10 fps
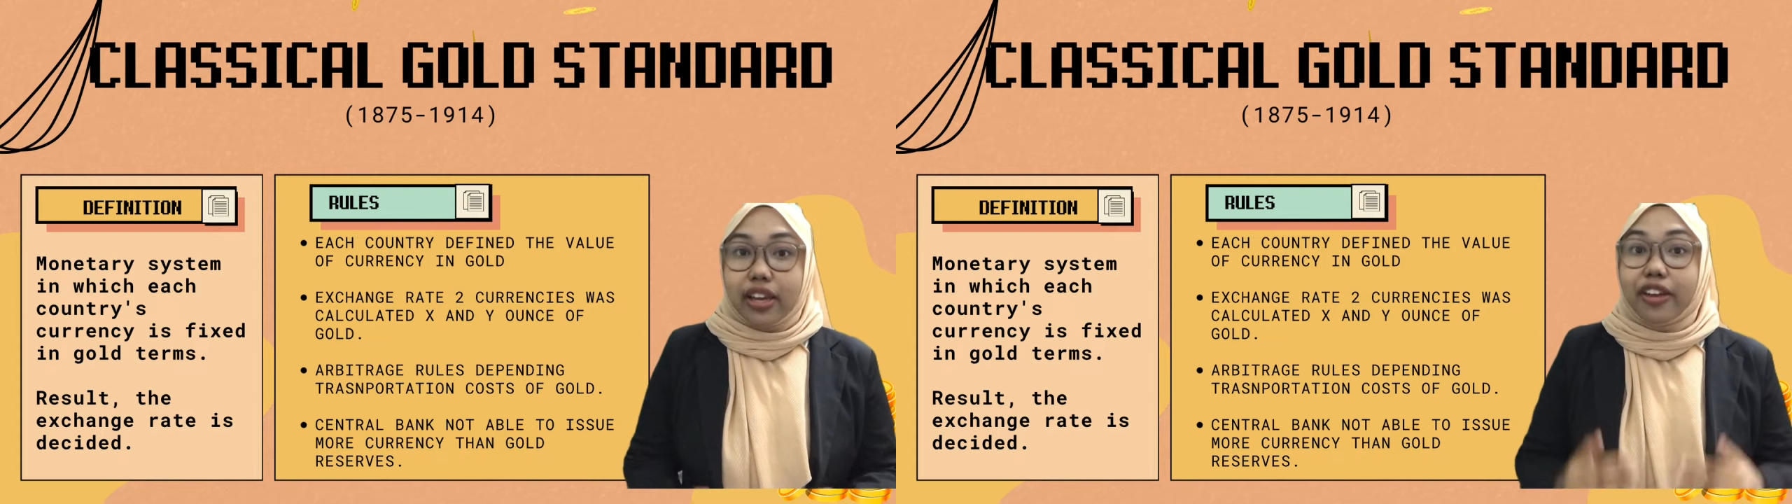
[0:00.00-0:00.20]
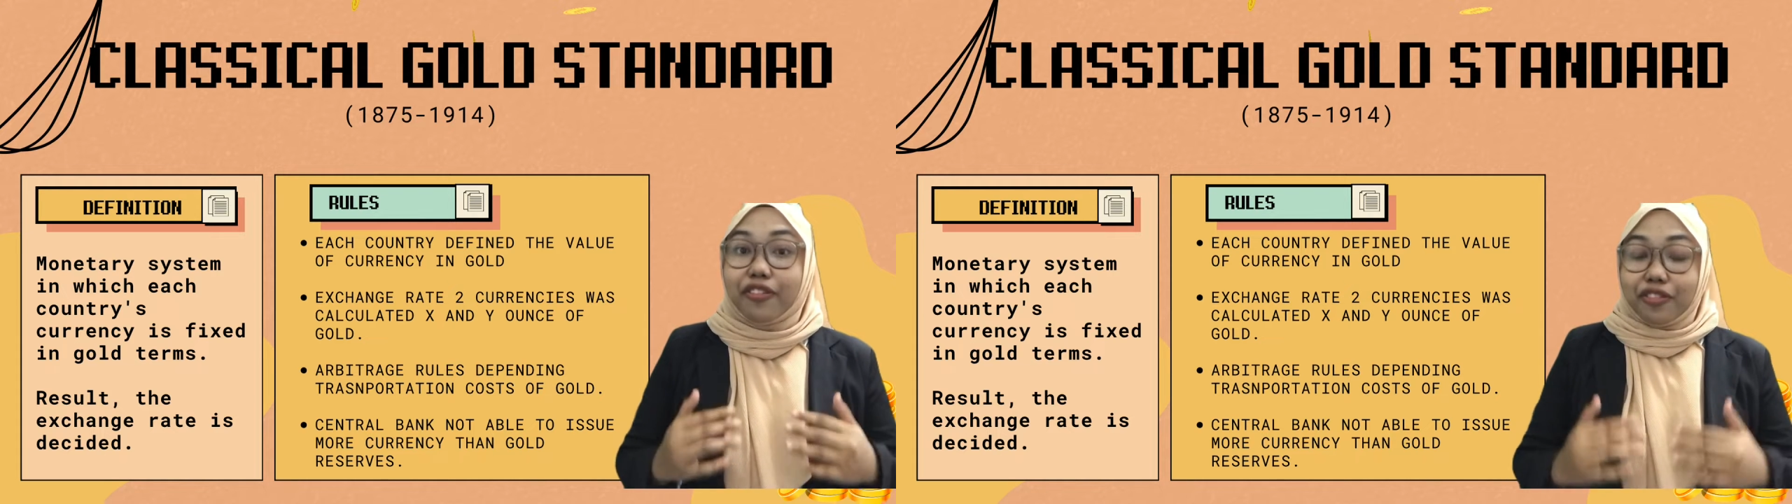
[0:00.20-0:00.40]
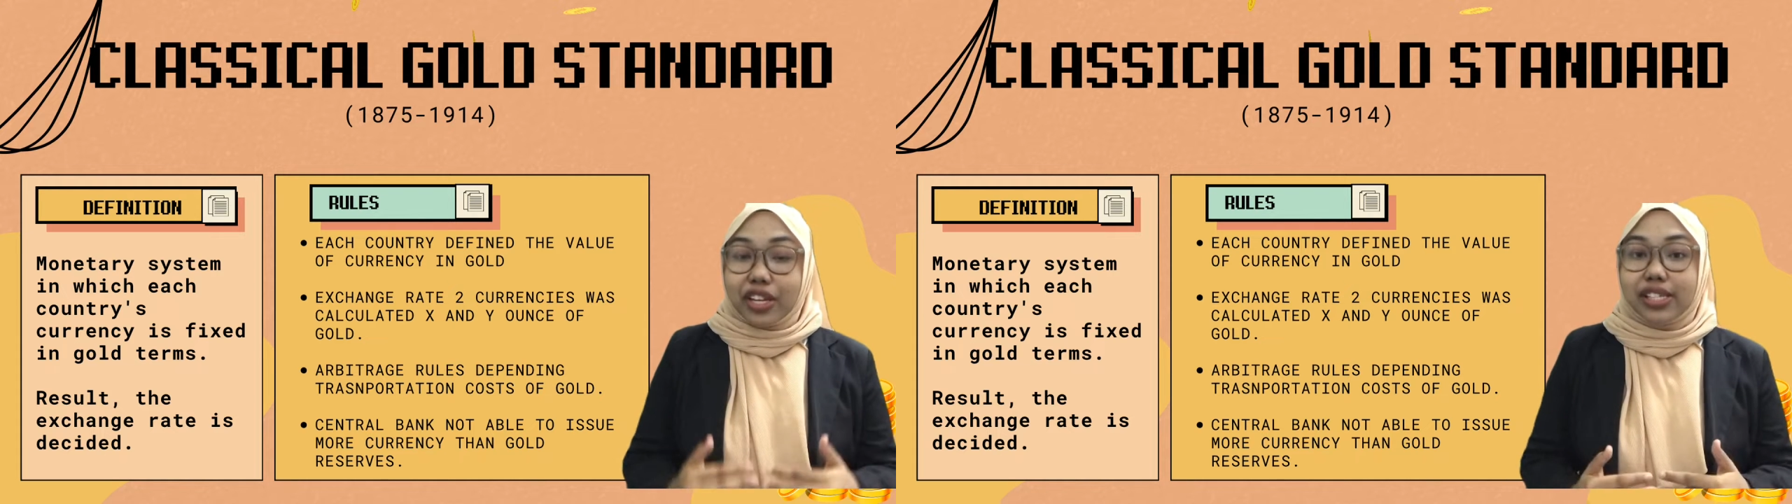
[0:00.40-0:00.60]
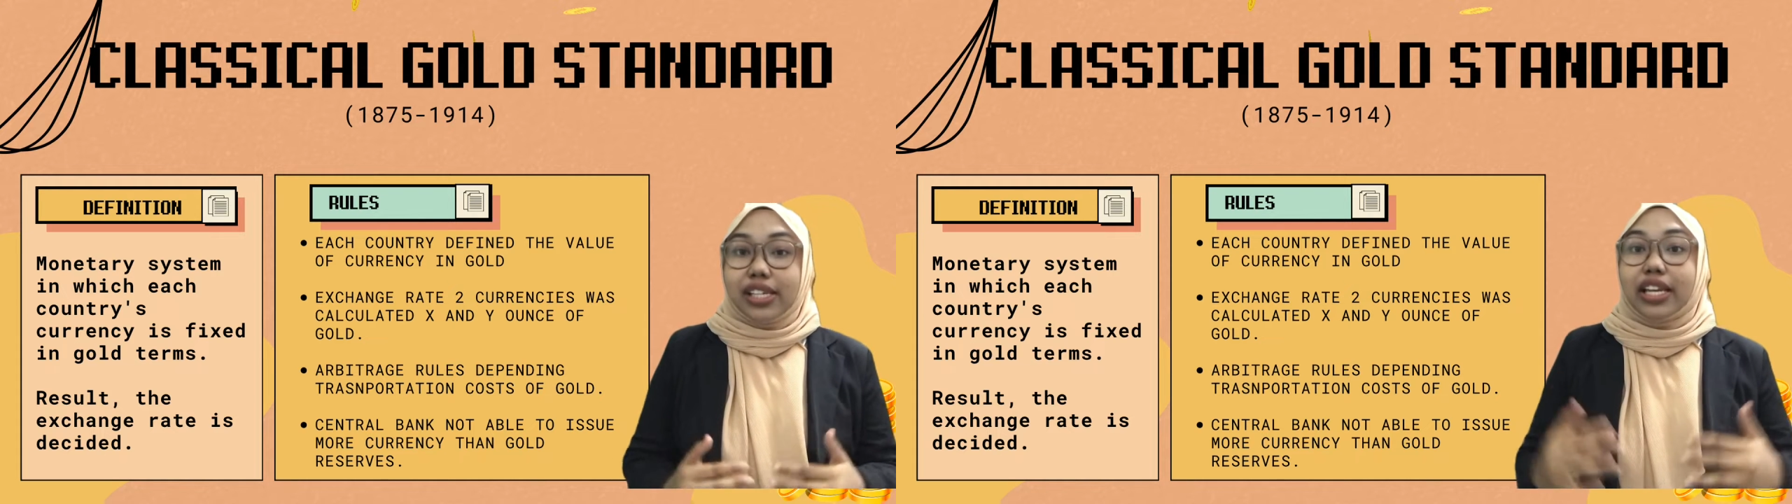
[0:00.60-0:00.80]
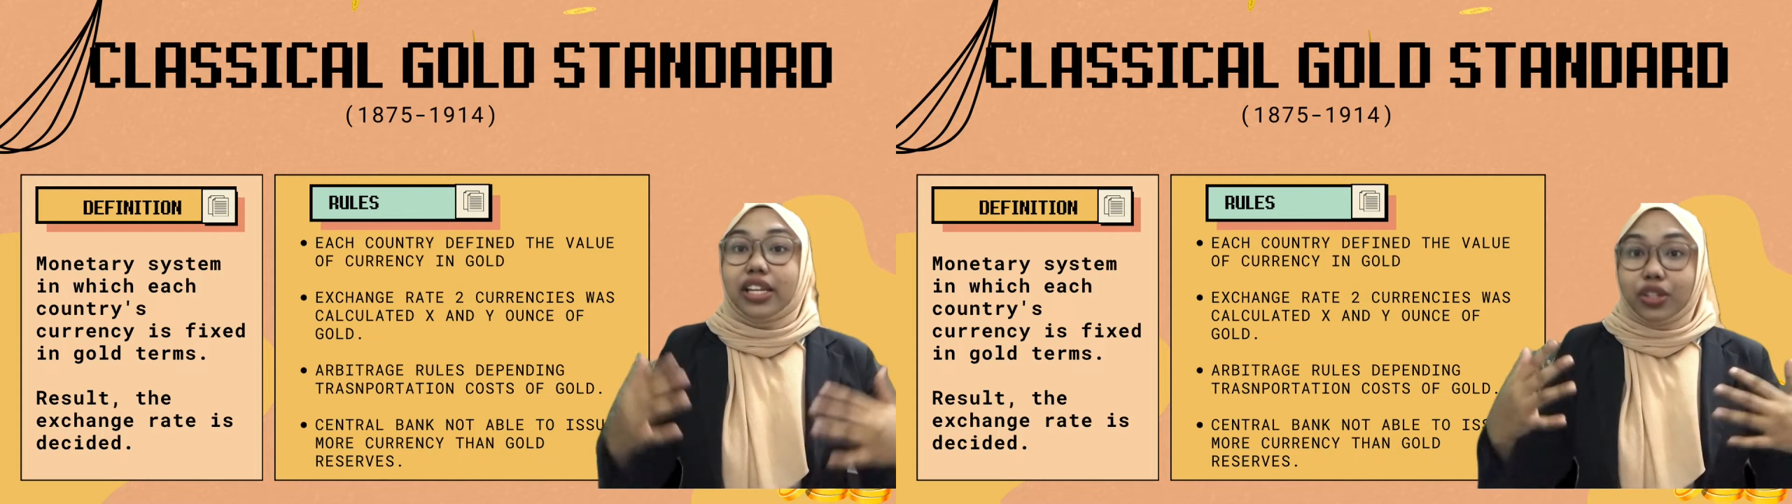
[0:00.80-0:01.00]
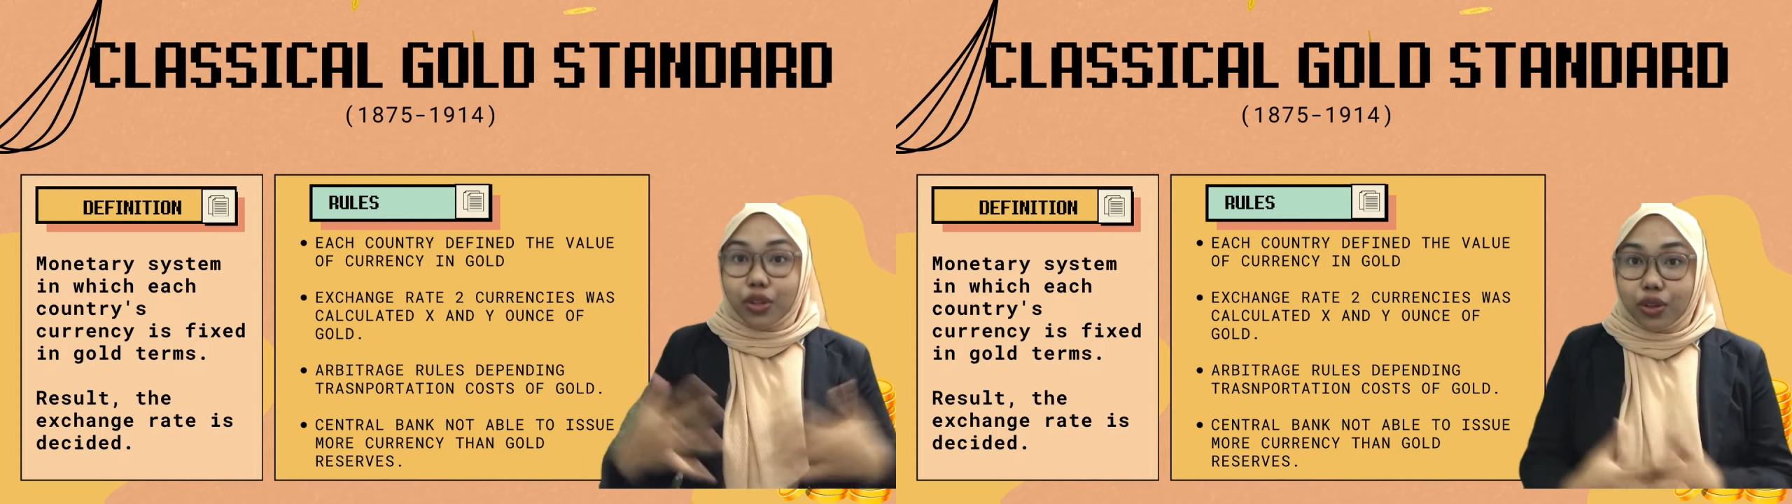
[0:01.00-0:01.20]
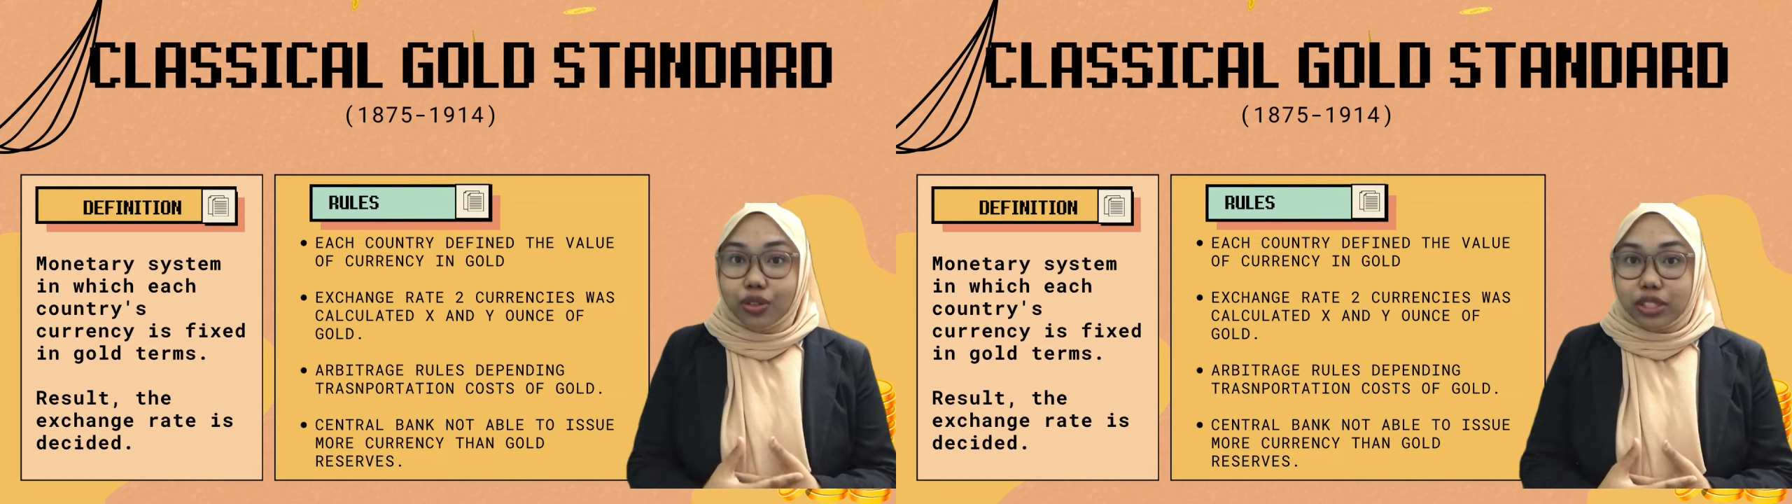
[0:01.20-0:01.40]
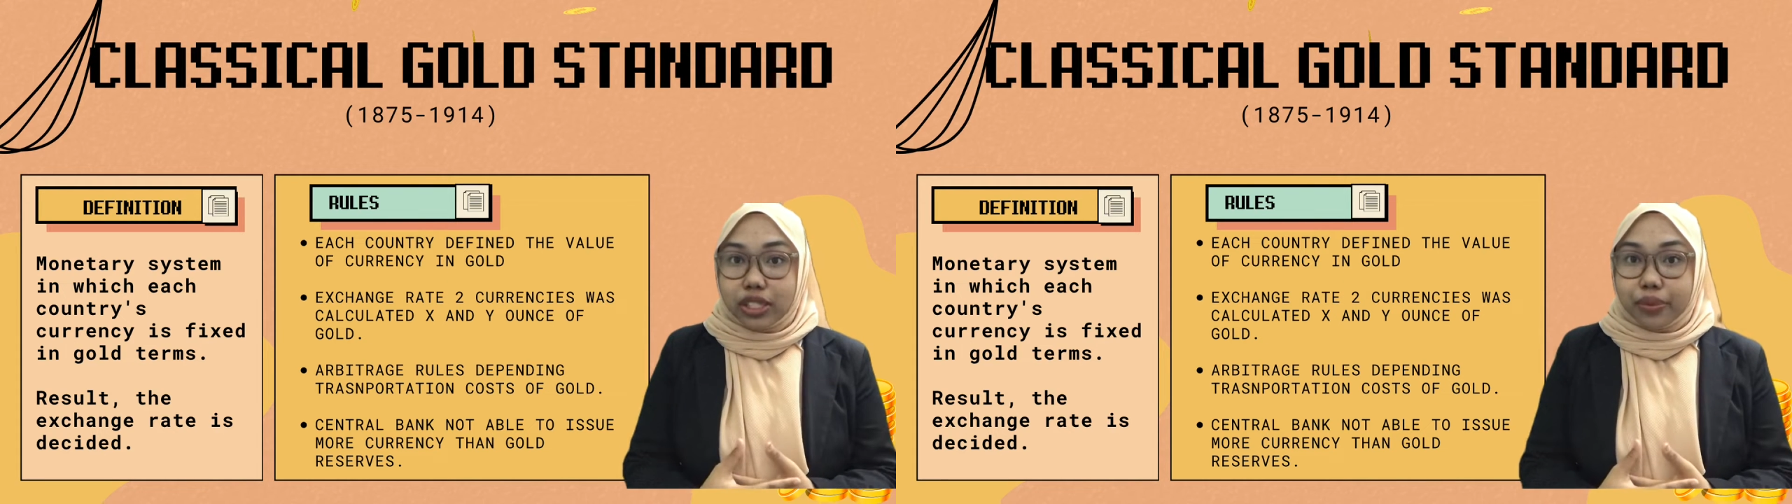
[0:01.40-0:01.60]
is fixed in
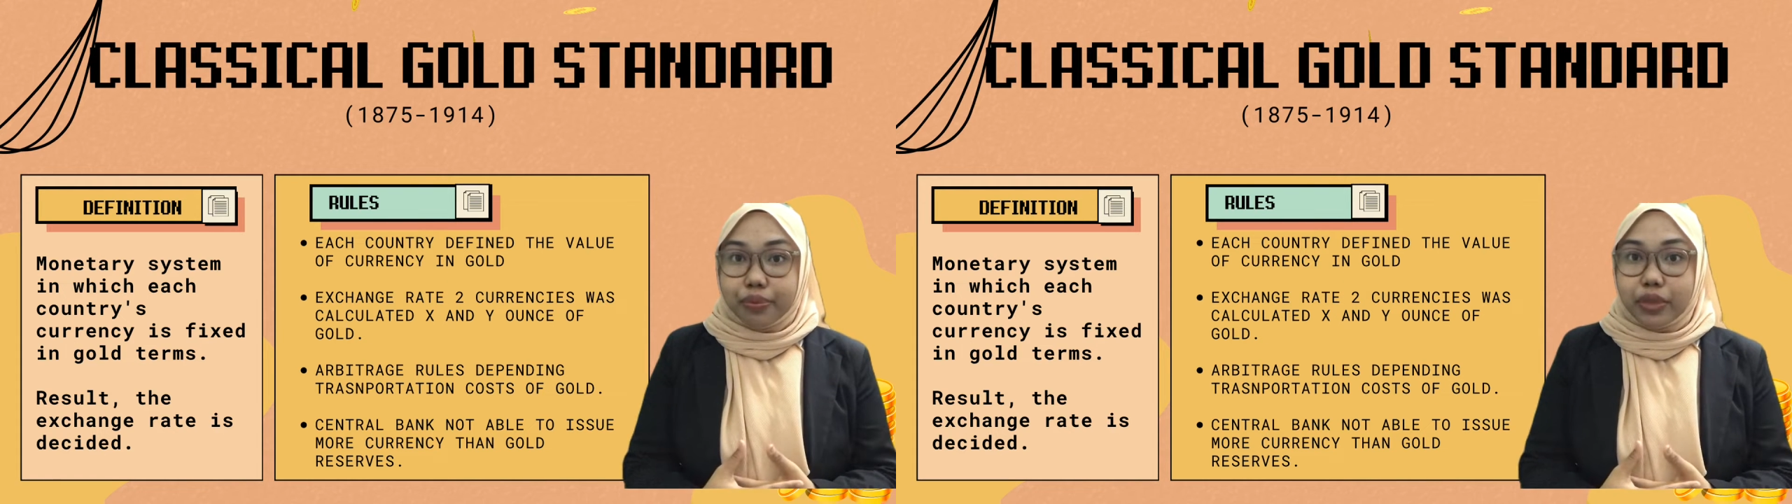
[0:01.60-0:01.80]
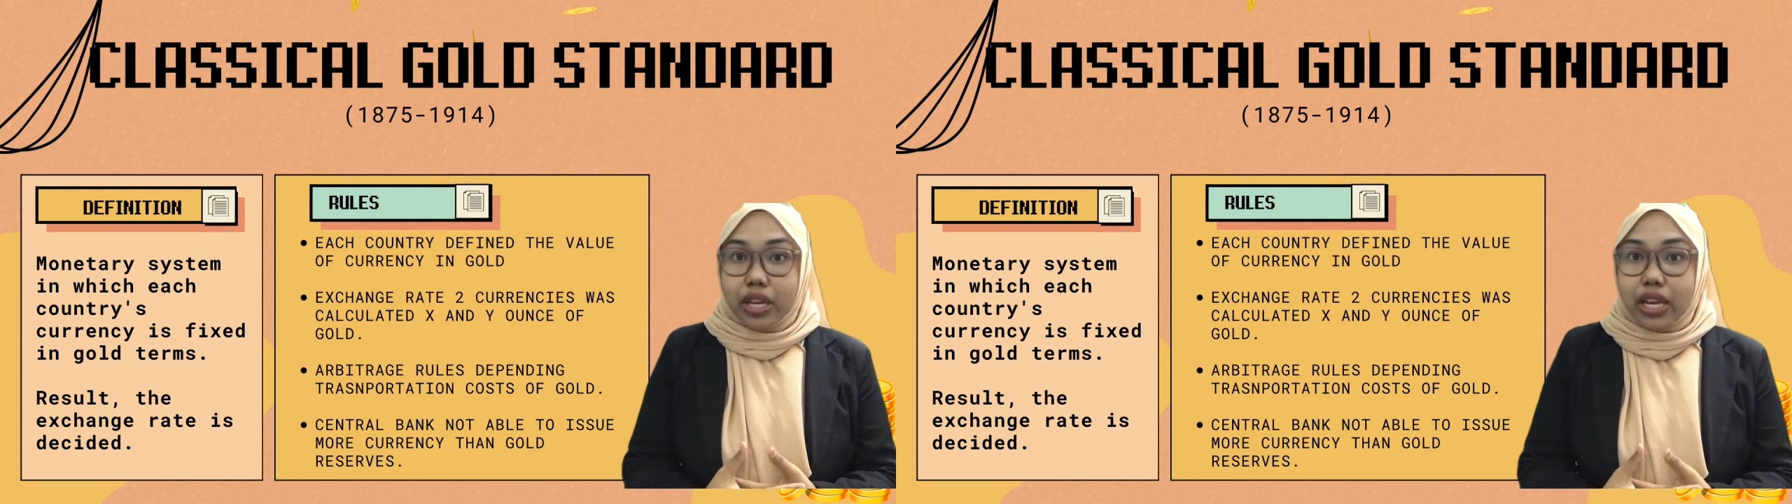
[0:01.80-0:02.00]
gold term.